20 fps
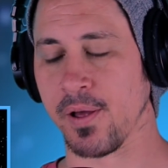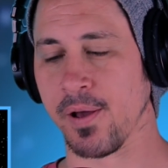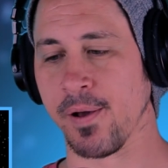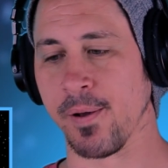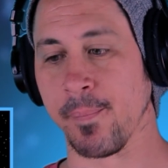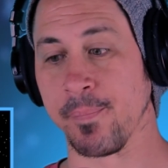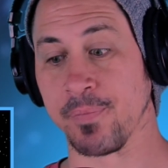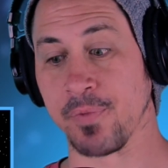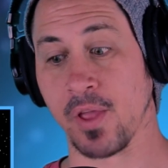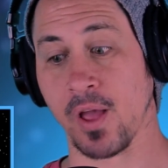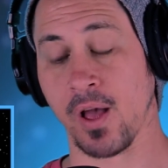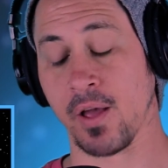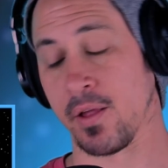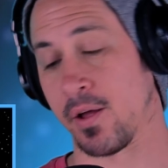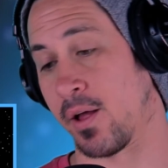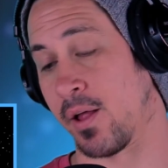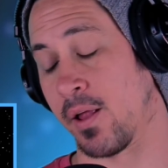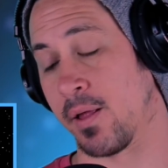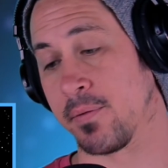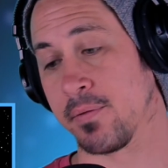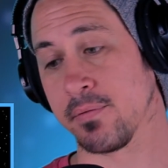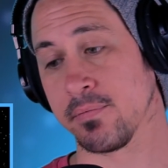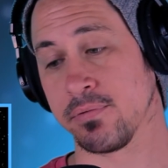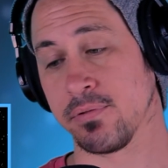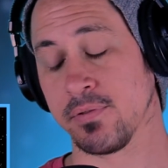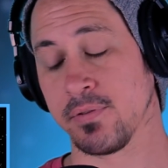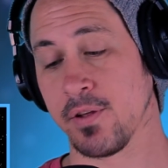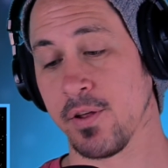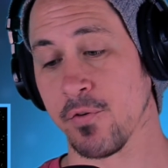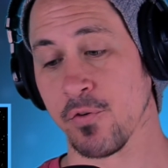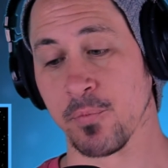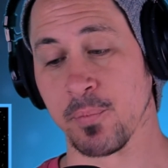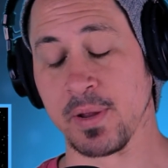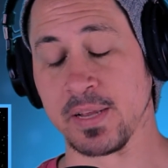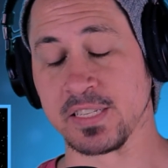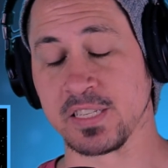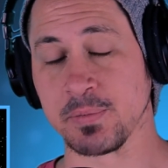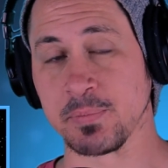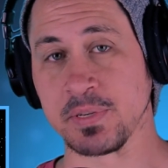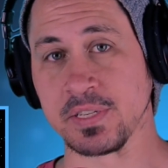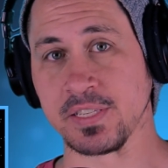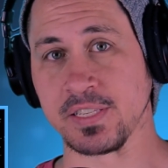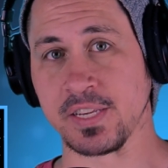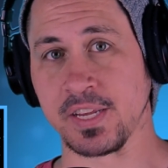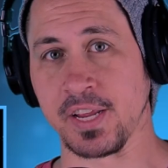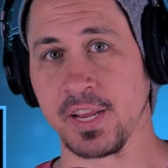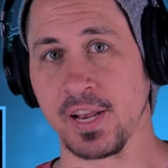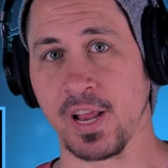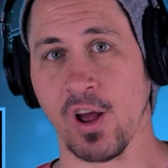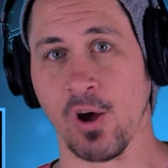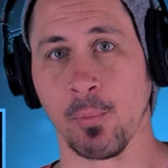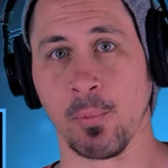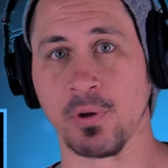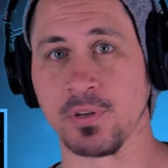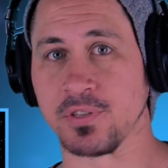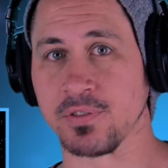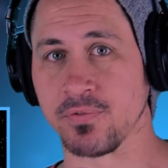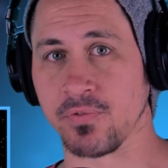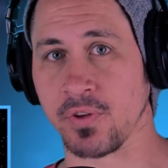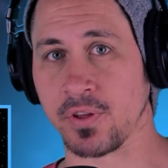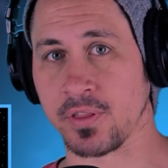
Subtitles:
It remains to be seen how much of,